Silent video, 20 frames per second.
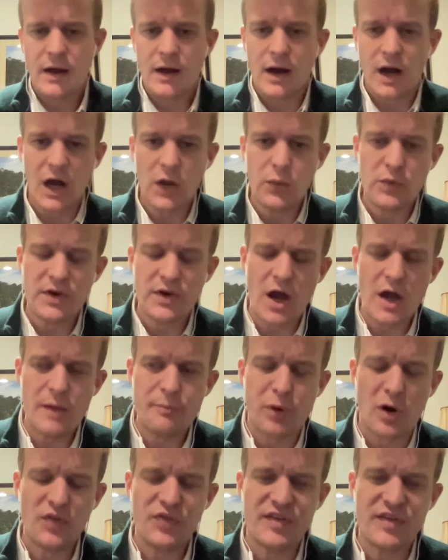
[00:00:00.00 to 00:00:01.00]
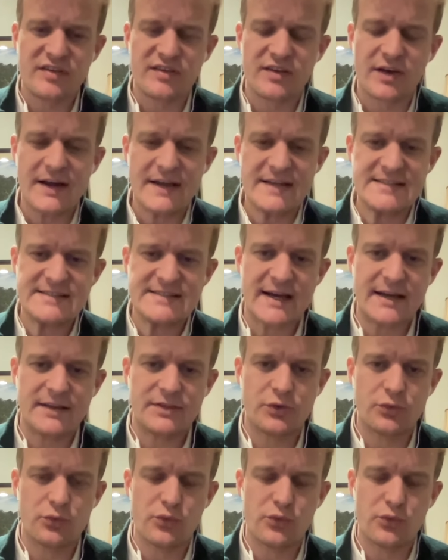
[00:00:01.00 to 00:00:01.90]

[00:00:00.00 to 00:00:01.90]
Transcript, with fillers: I would hypothesize that the